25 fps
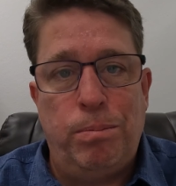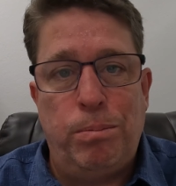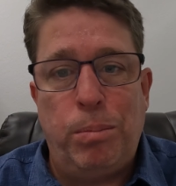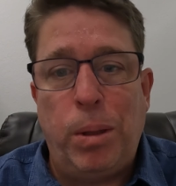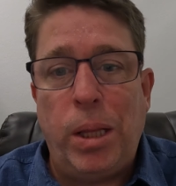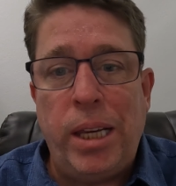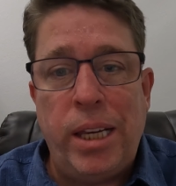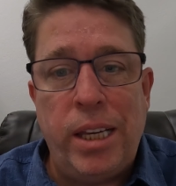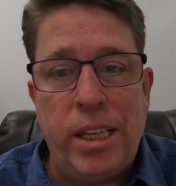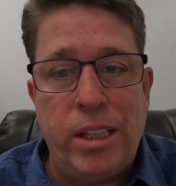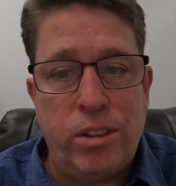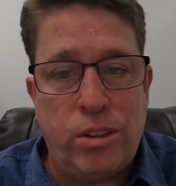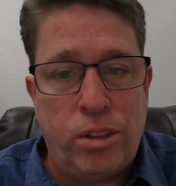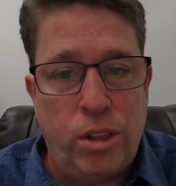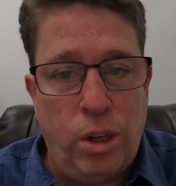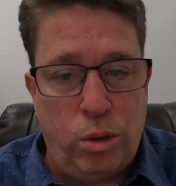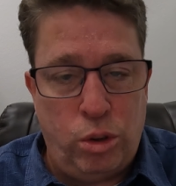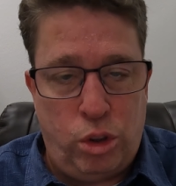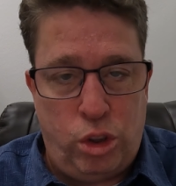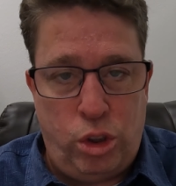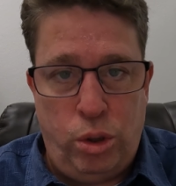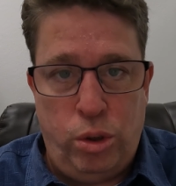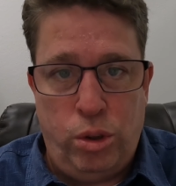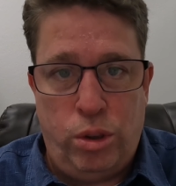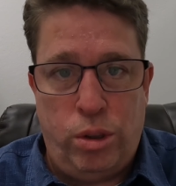please
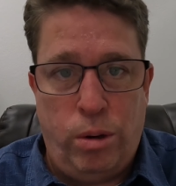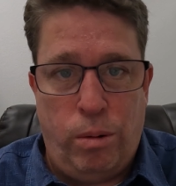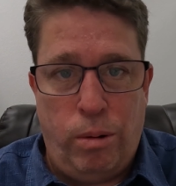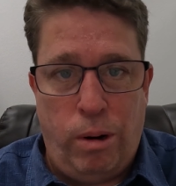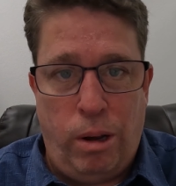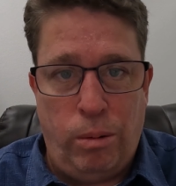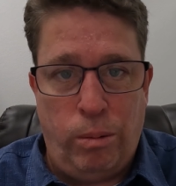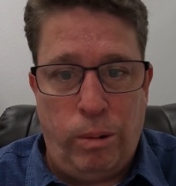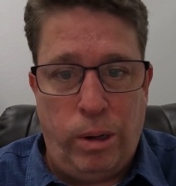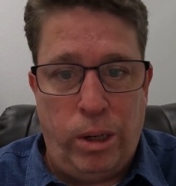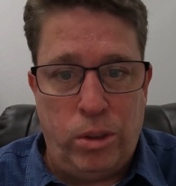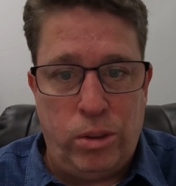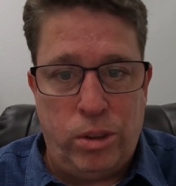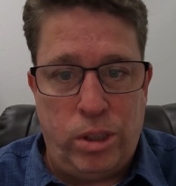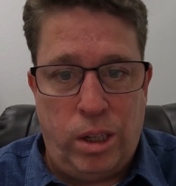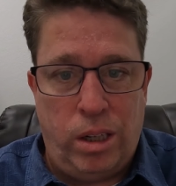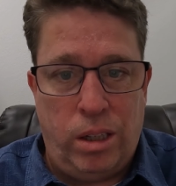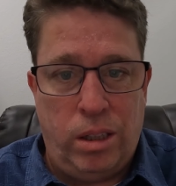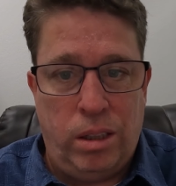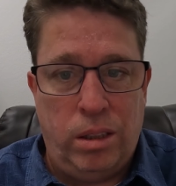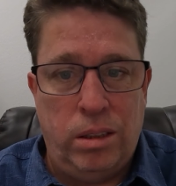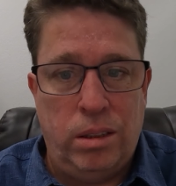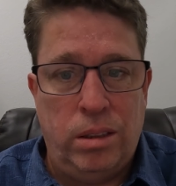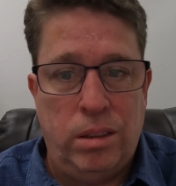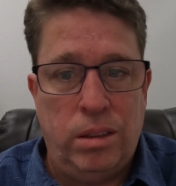don't choose the wrong
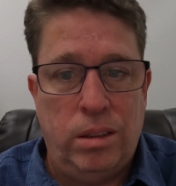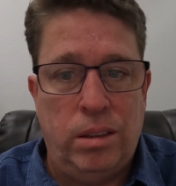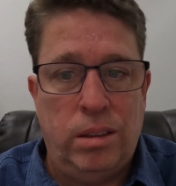realtor.